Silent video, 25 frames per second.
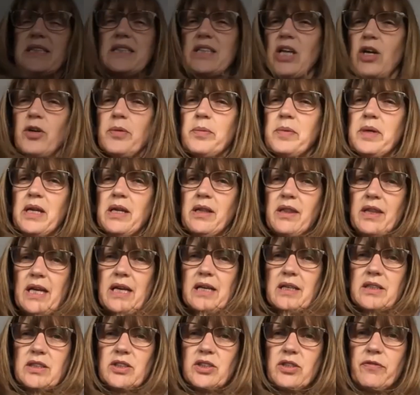so many
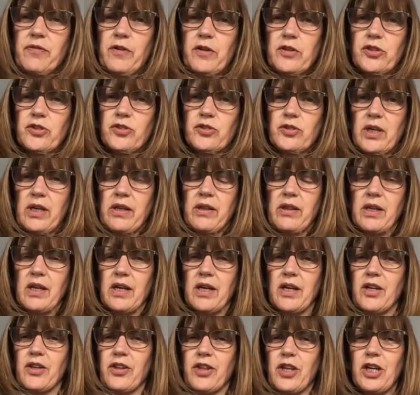things to foster in
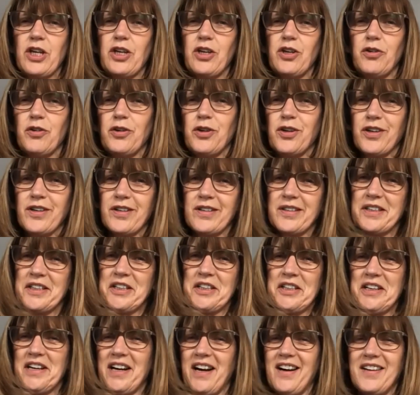that you can,
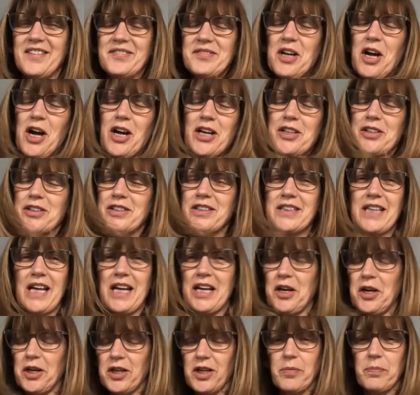I could say
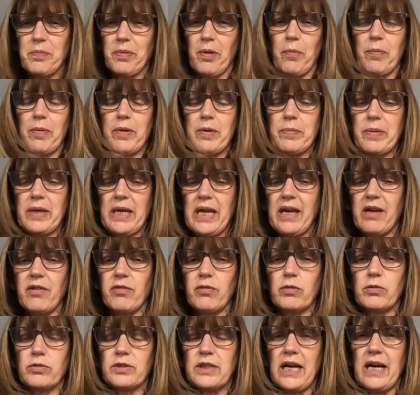I could probably be here
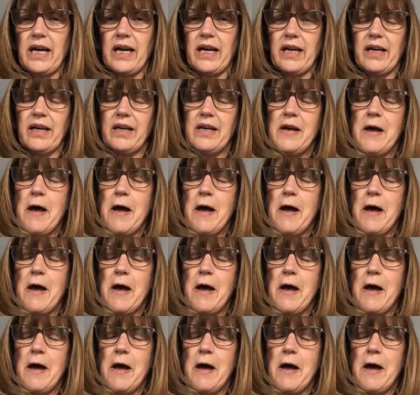all day.